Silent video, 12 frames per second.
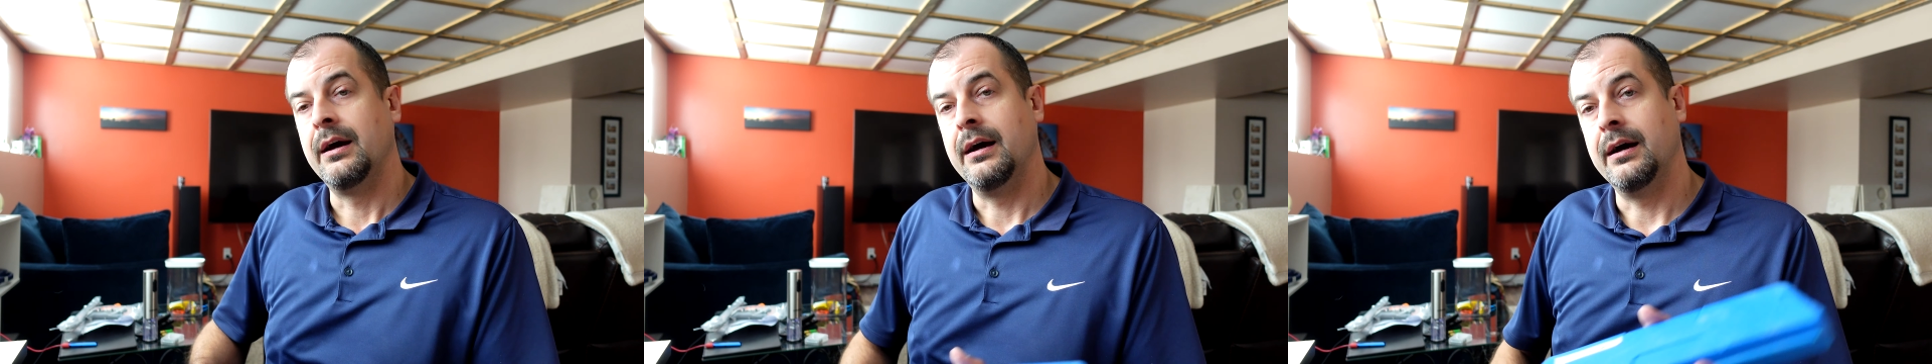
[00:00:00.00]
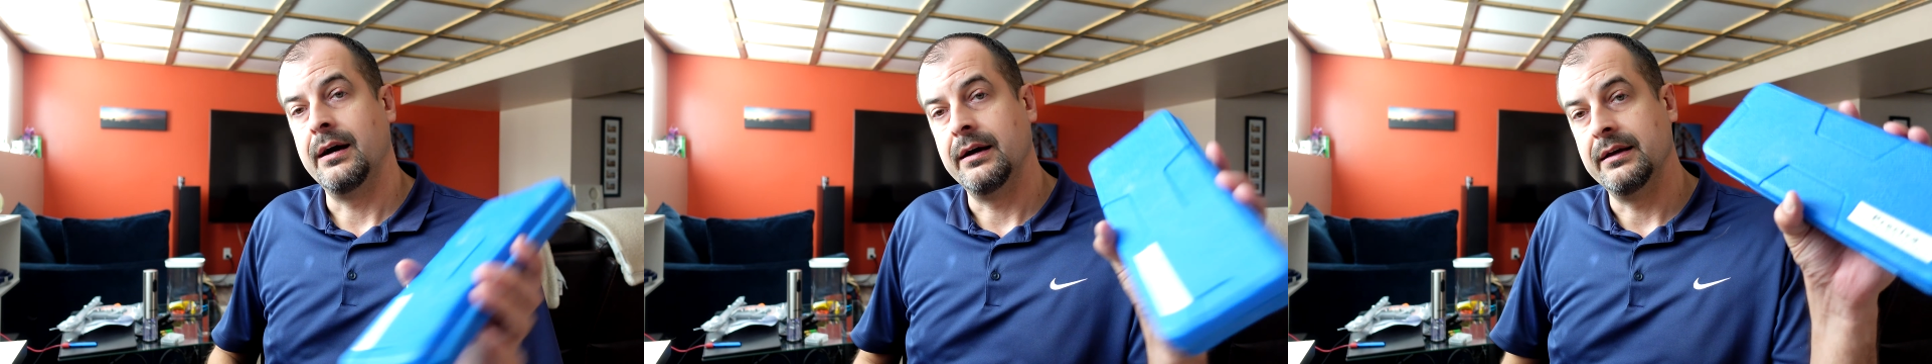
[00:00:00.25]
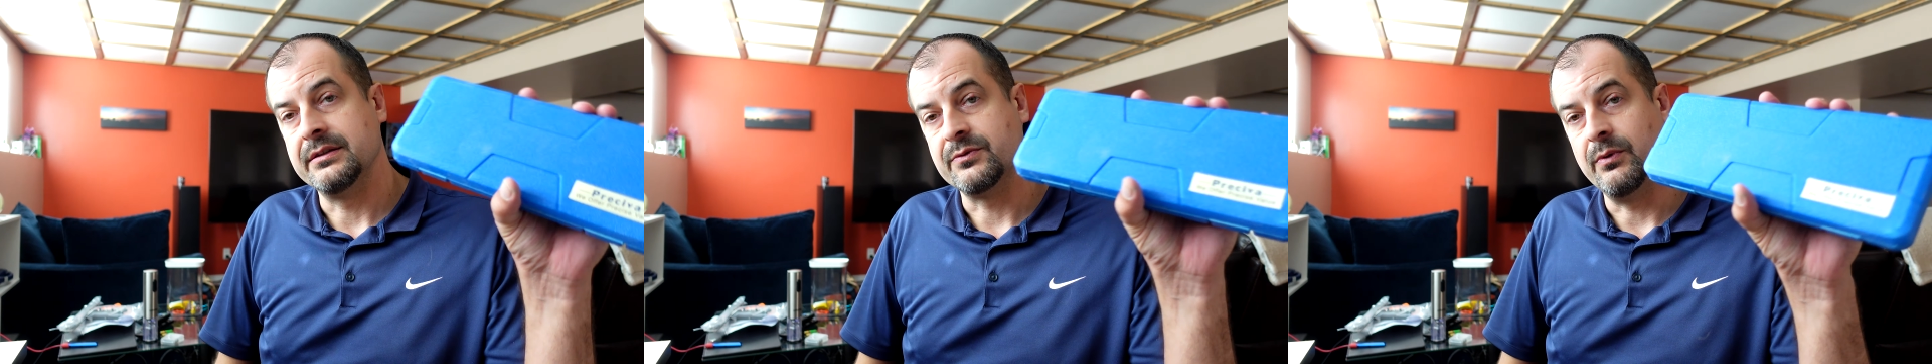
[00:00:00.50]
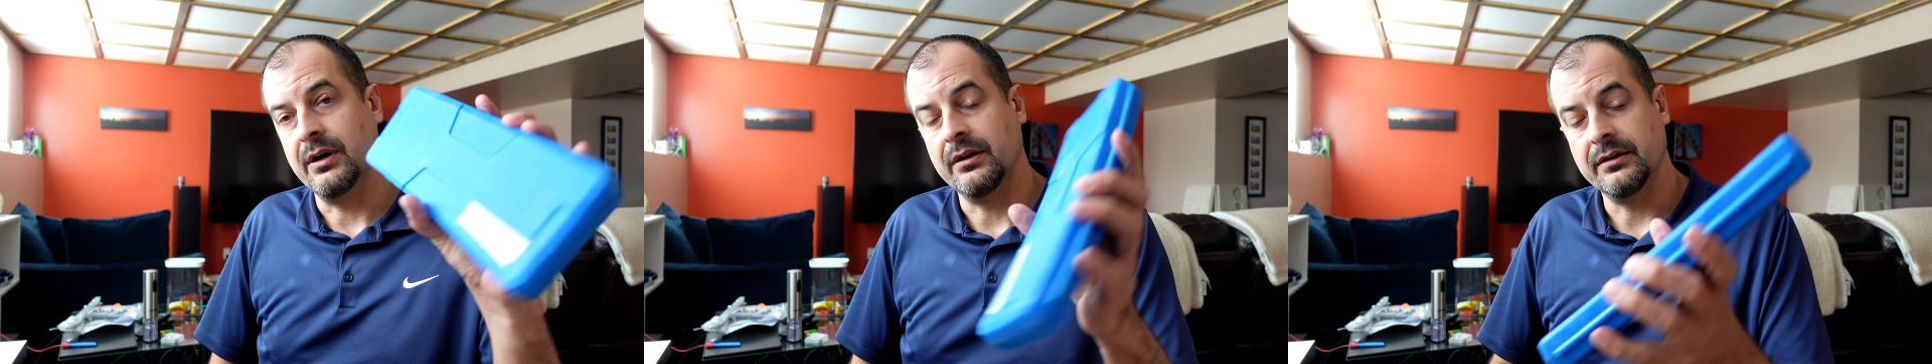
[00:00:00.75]
as
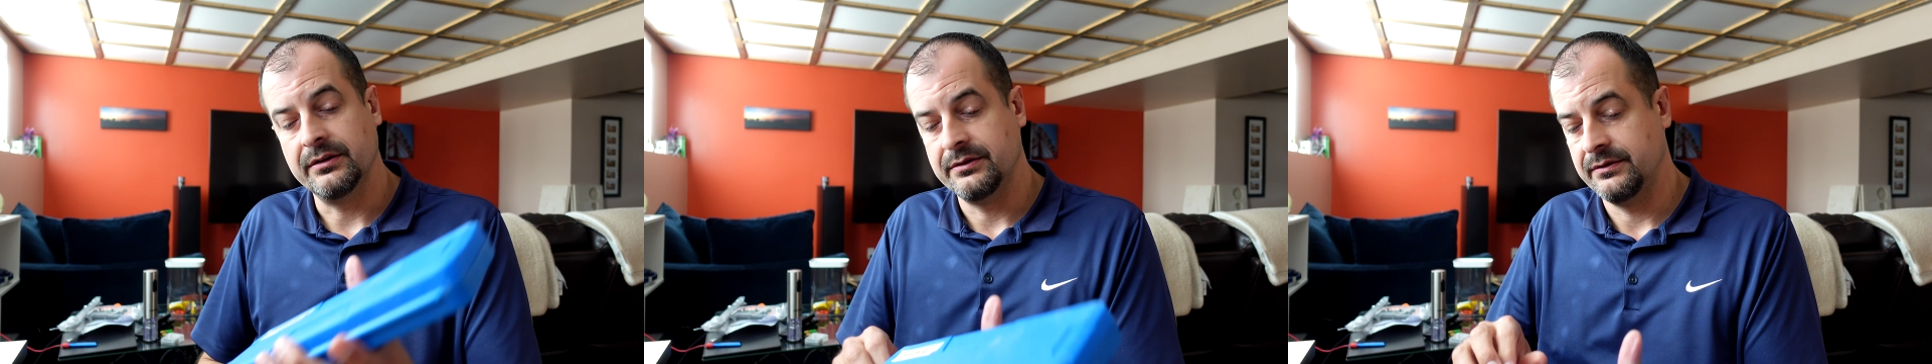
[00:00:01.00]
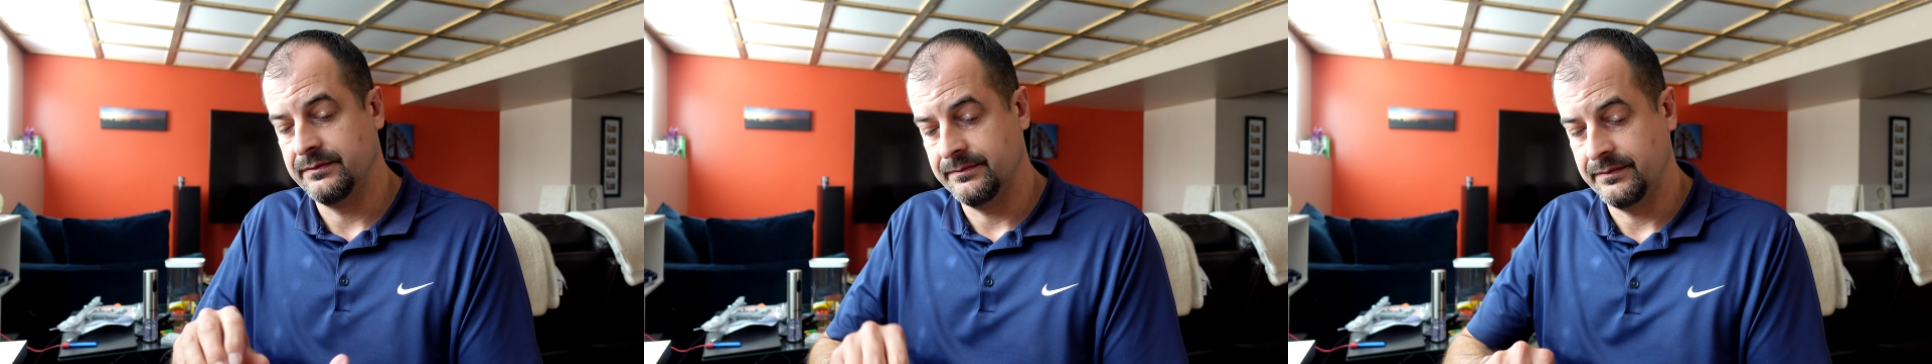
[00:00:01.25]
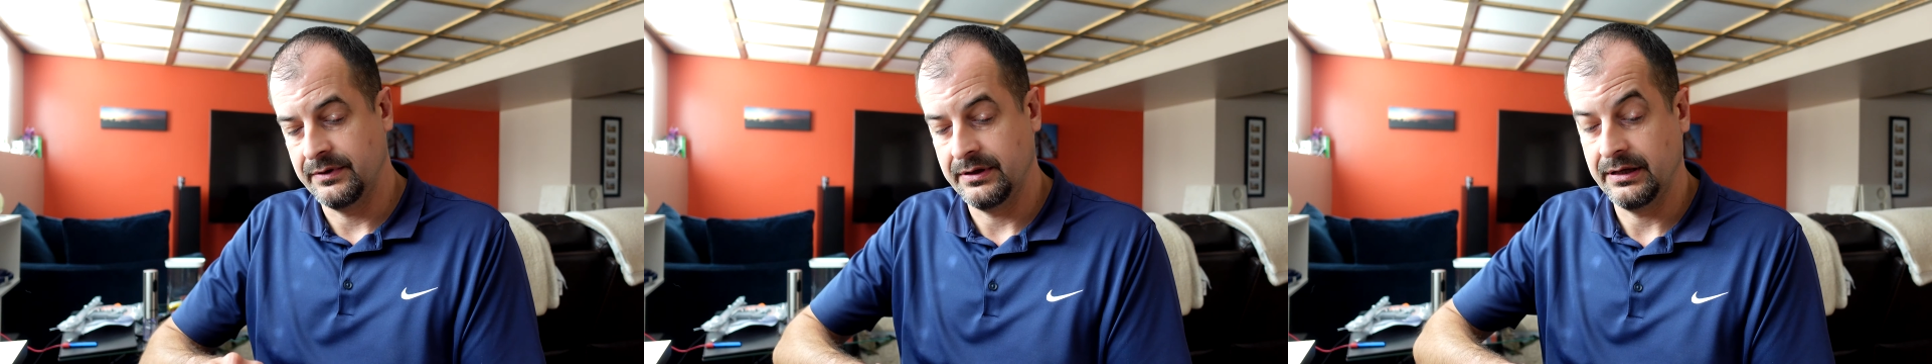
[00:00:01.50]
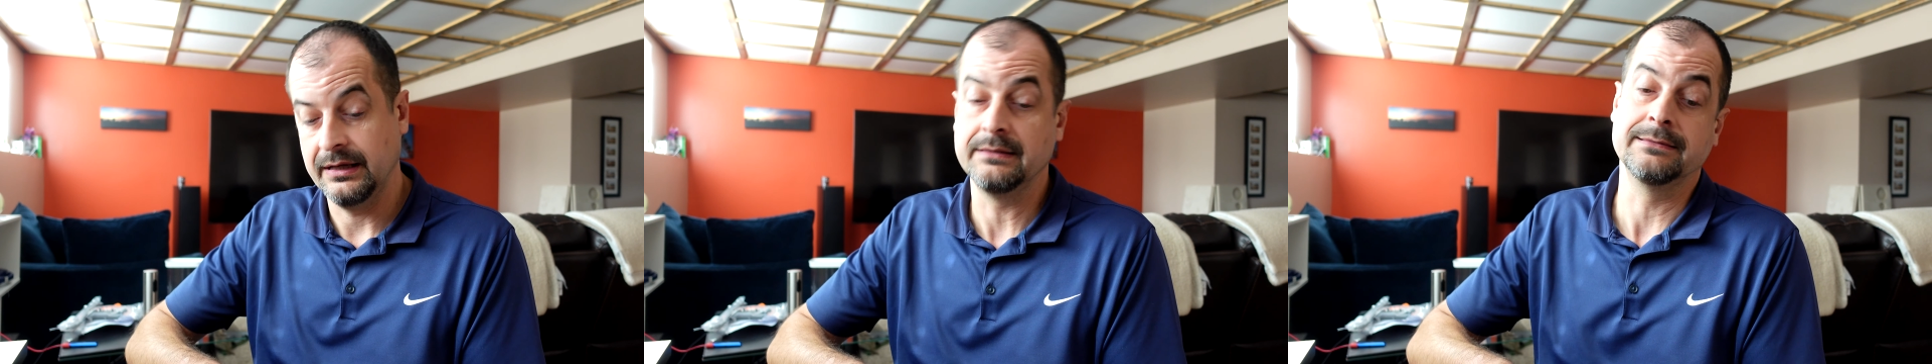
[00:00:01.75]
well
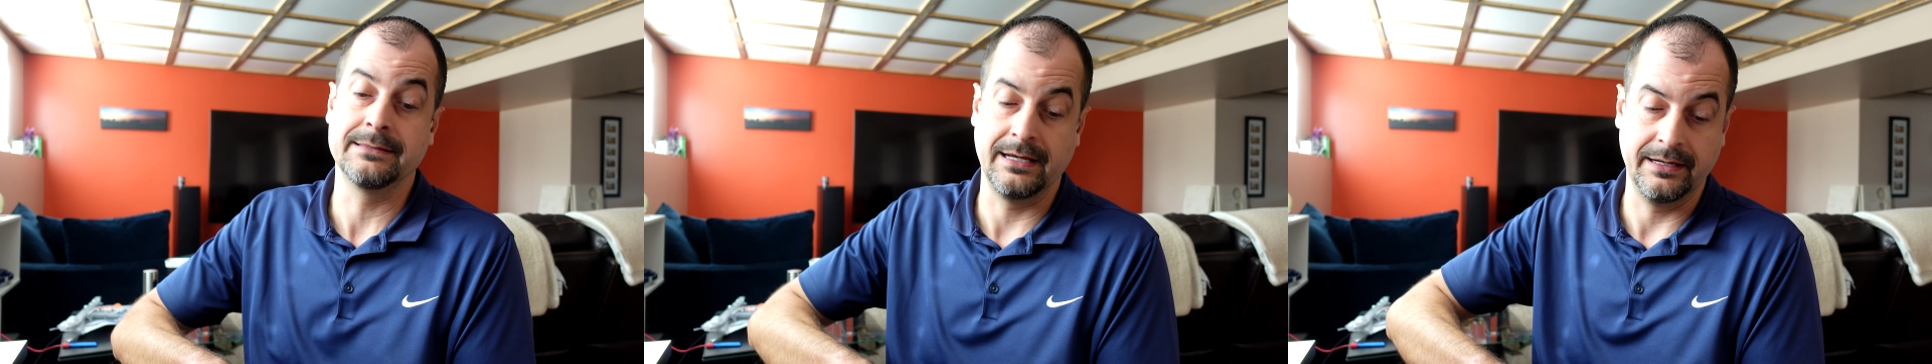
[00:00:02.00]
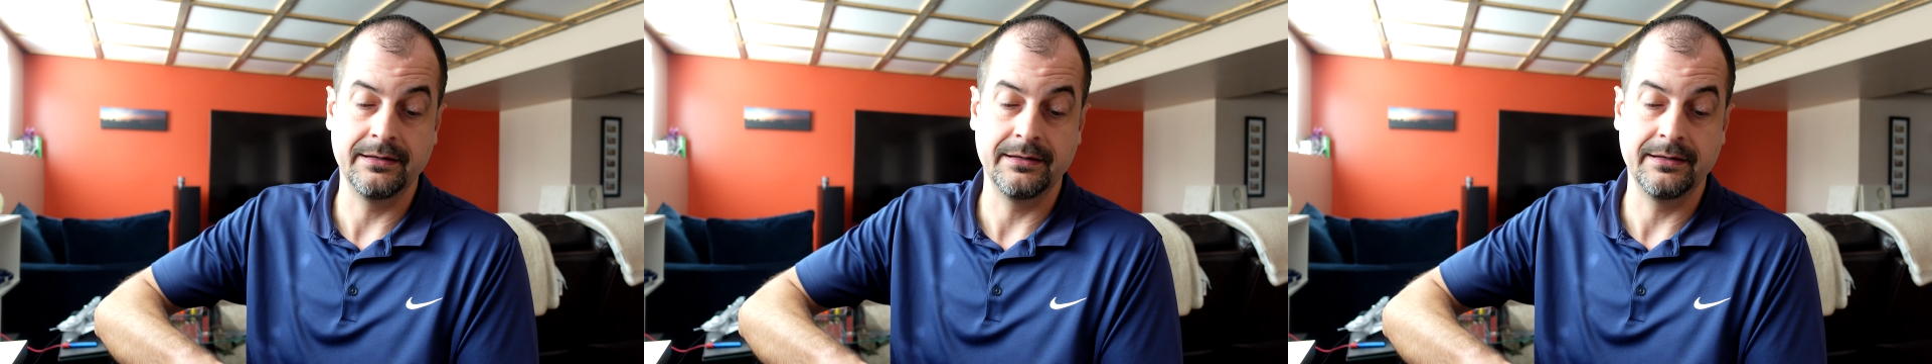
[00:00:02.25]
inside.